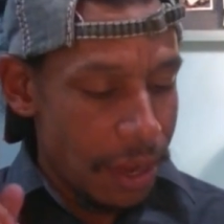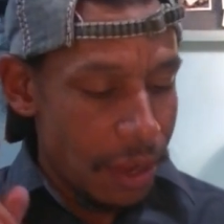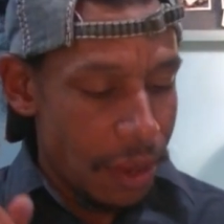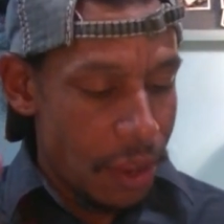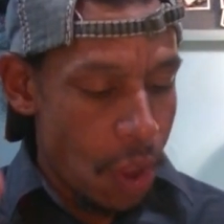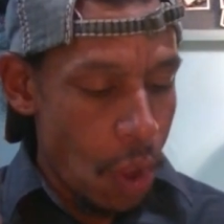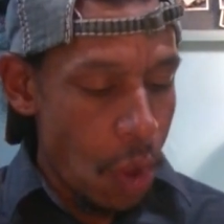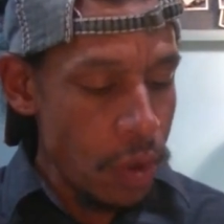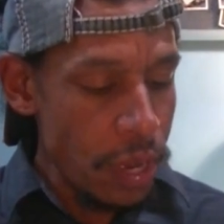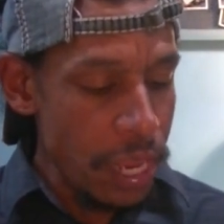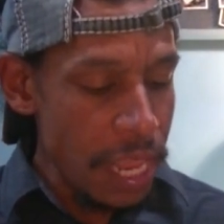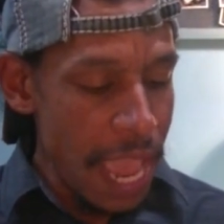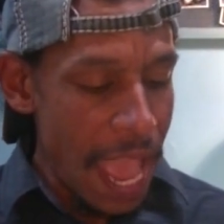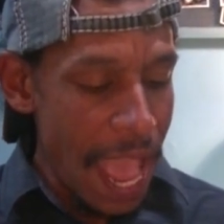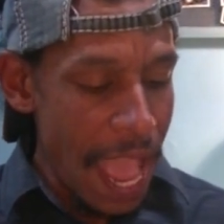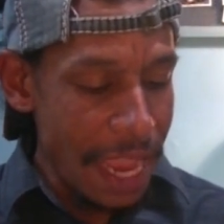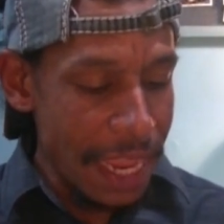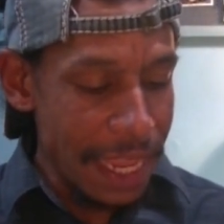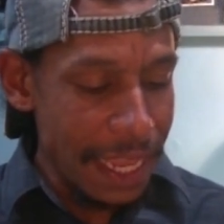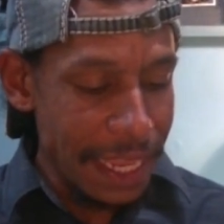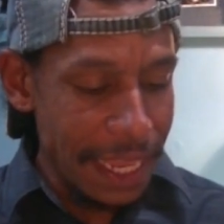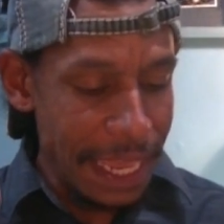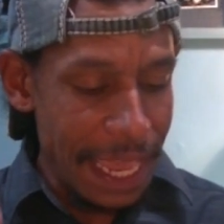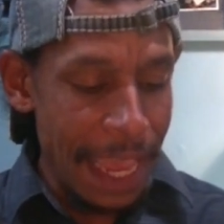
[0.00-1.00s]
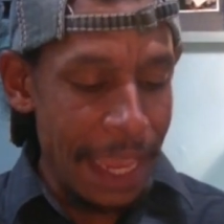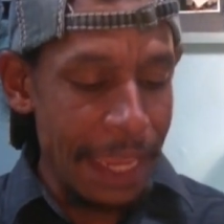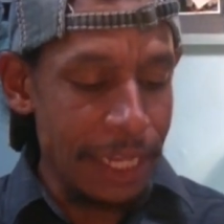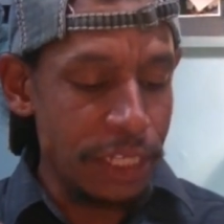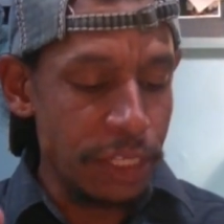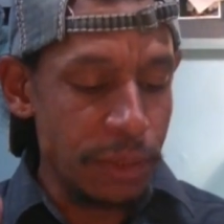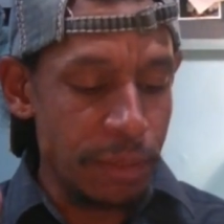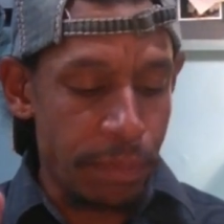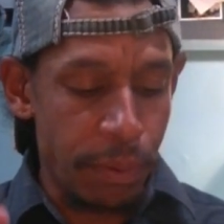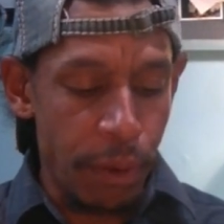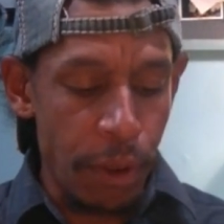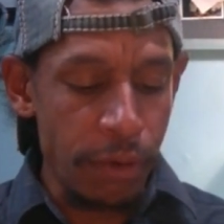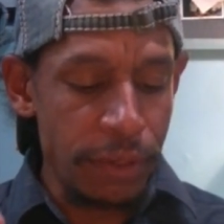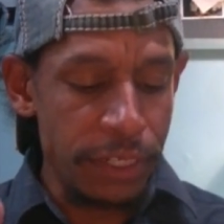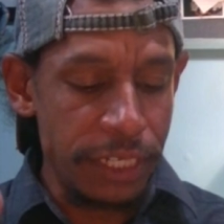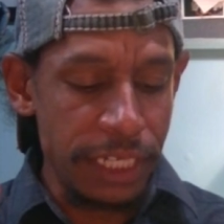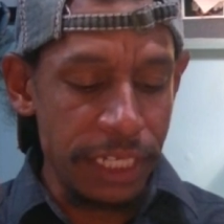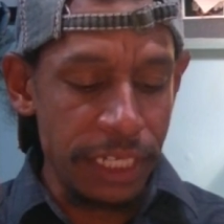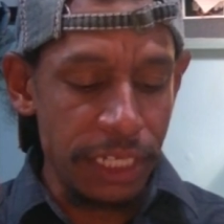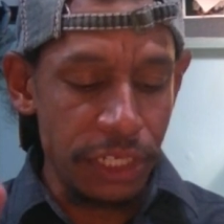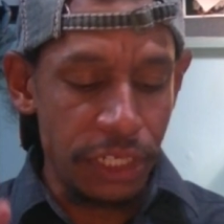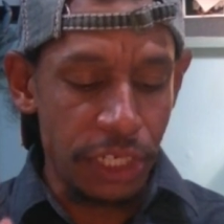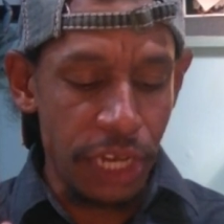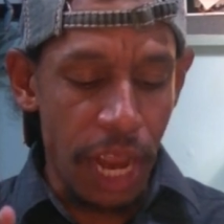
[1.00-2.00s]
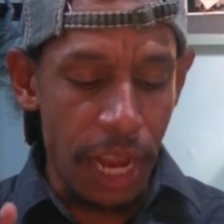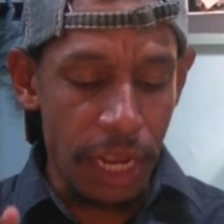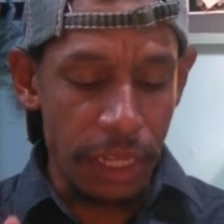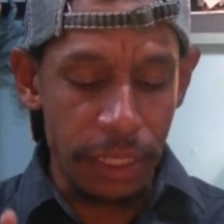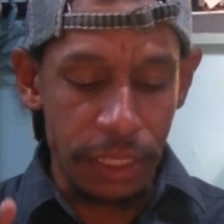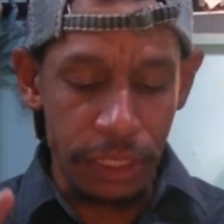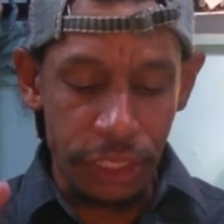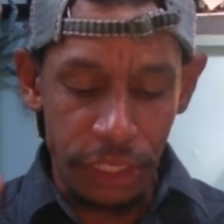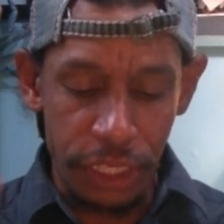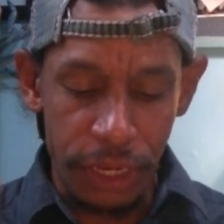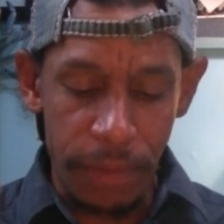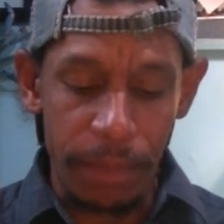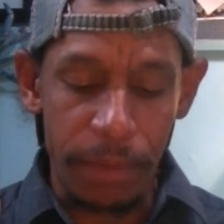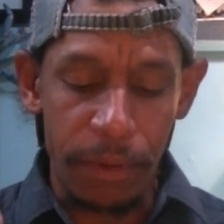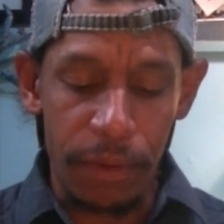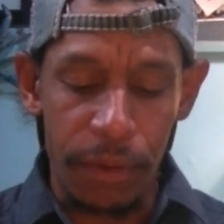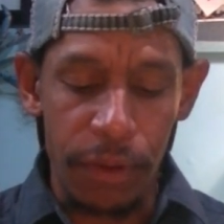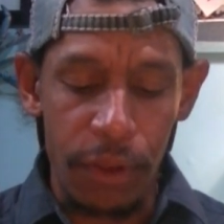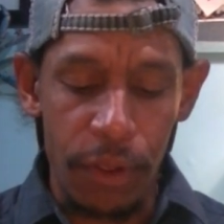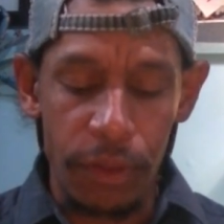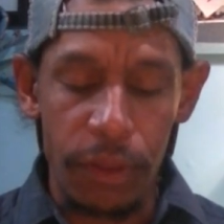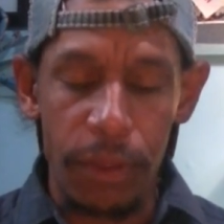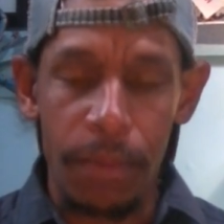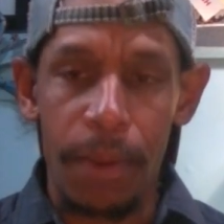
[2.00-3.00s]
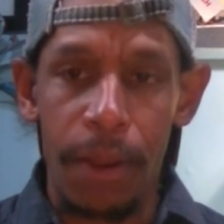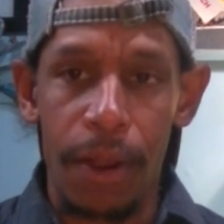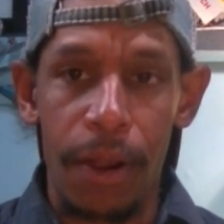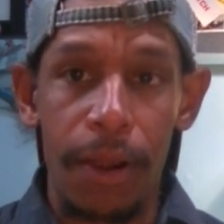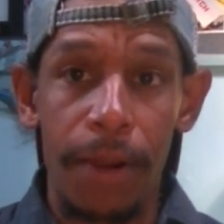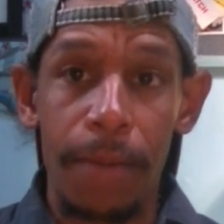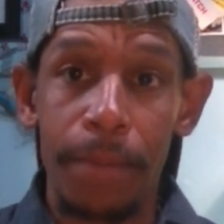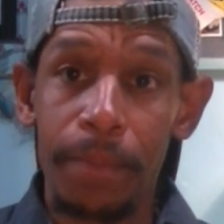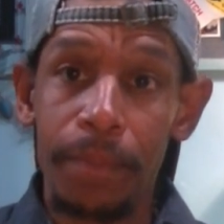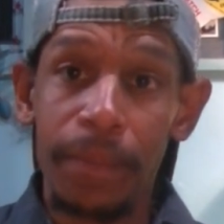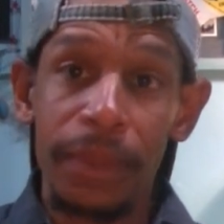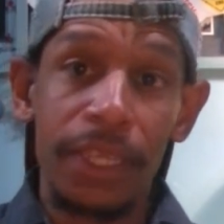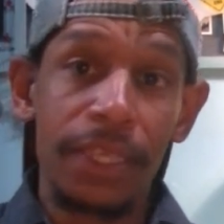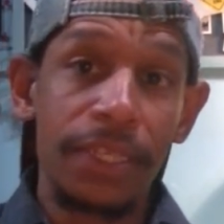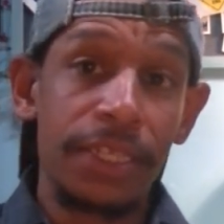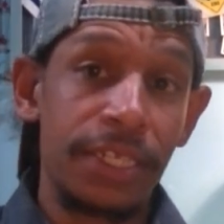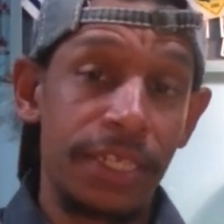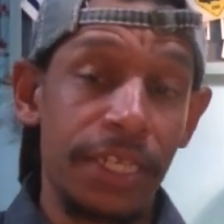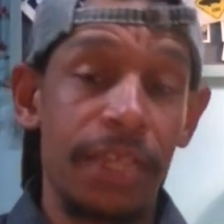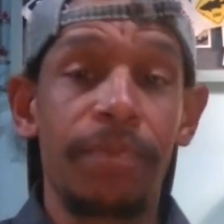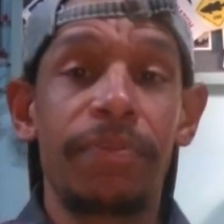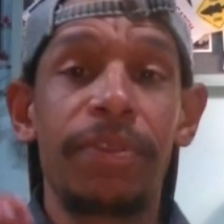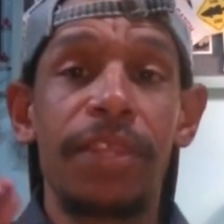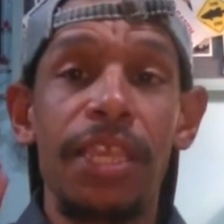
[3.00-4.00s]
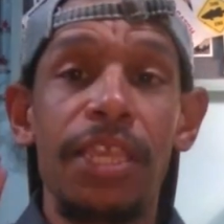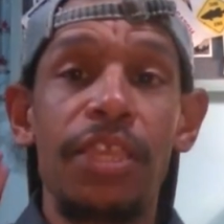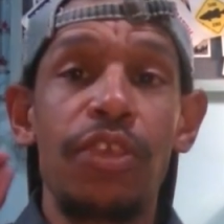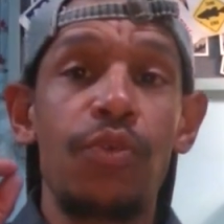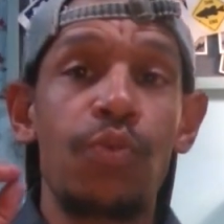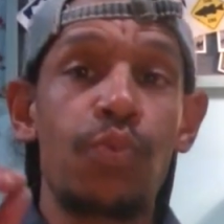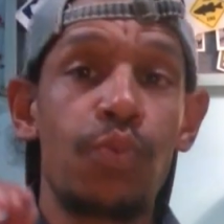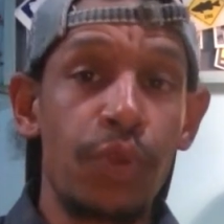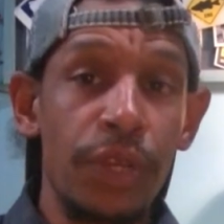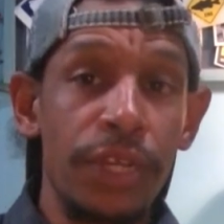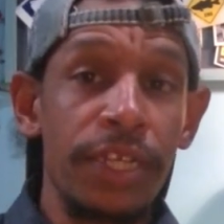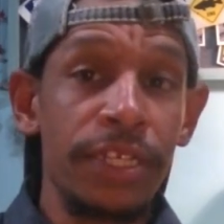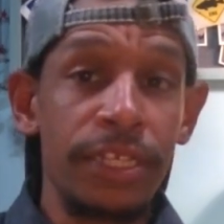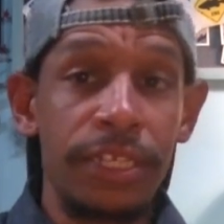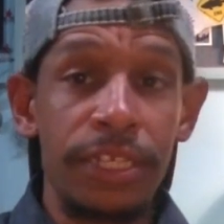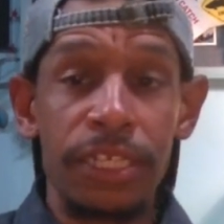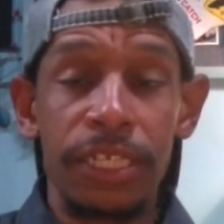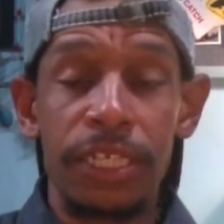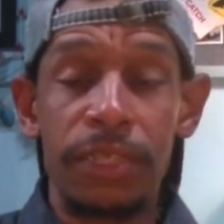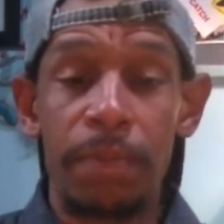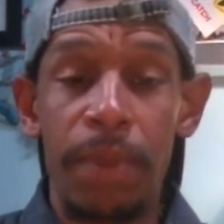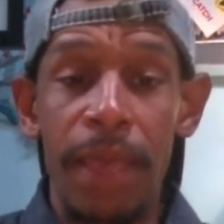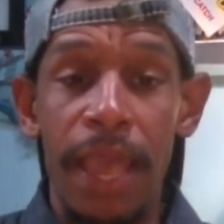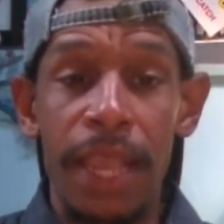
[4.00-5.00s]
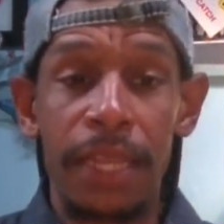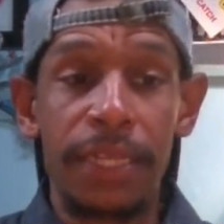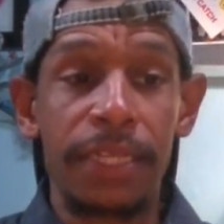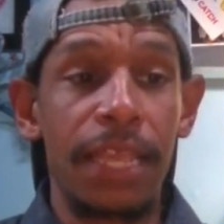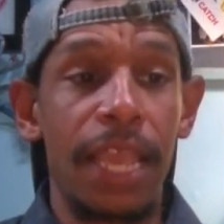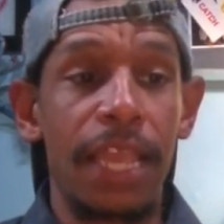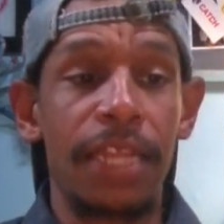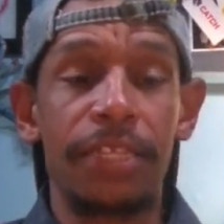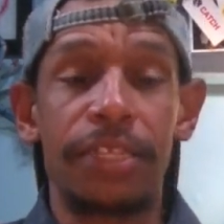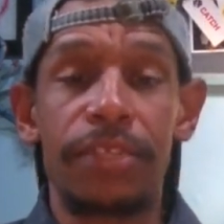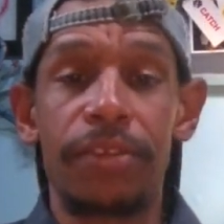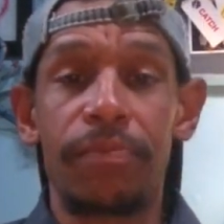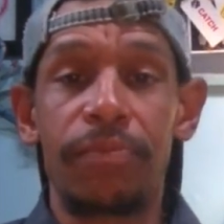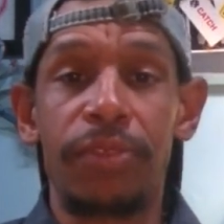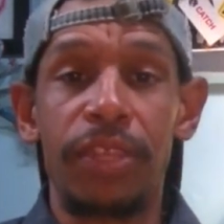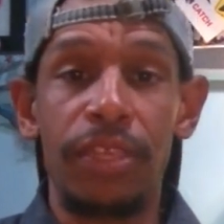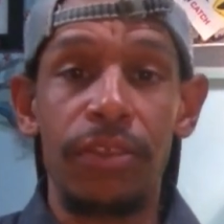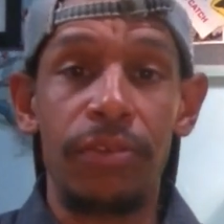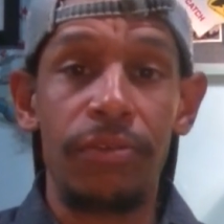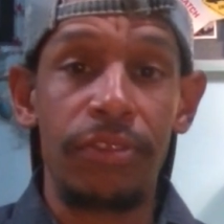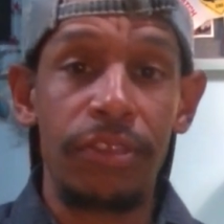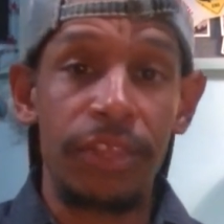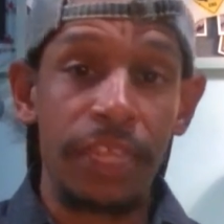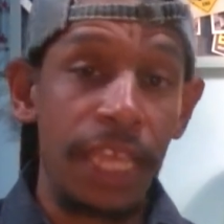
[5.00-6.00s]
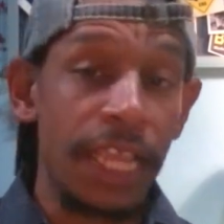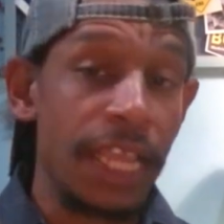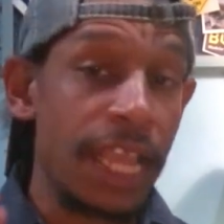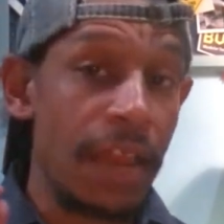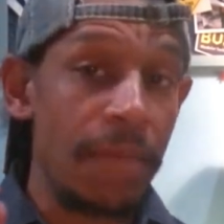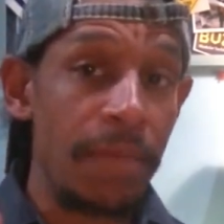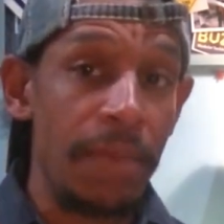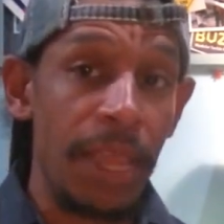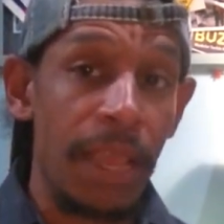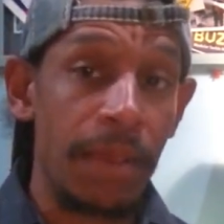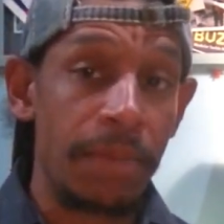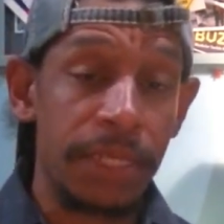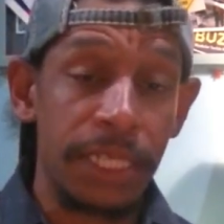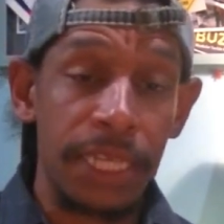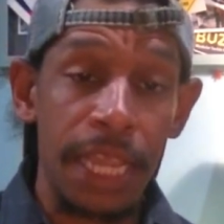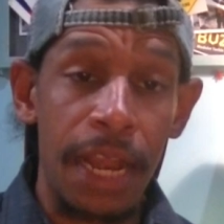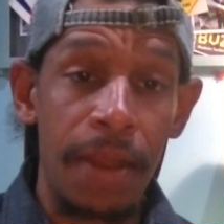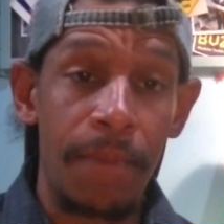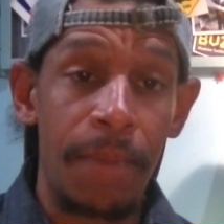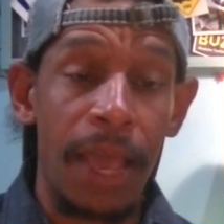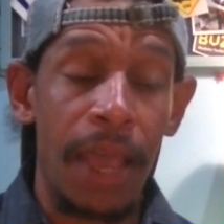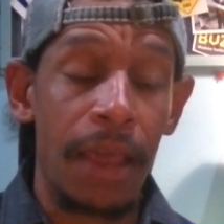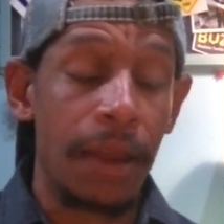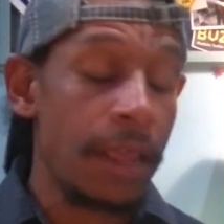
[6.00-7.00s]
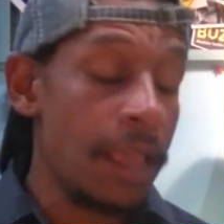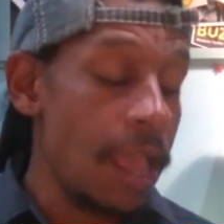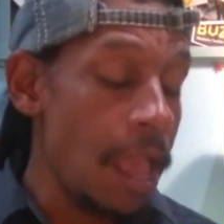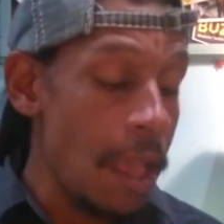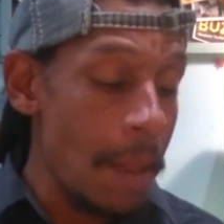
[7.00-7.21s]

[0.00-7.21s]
Kodiak Cakes Protein Chocolate Chip Granola Bar something you wouldn't suspect and something you think I'd be upset about,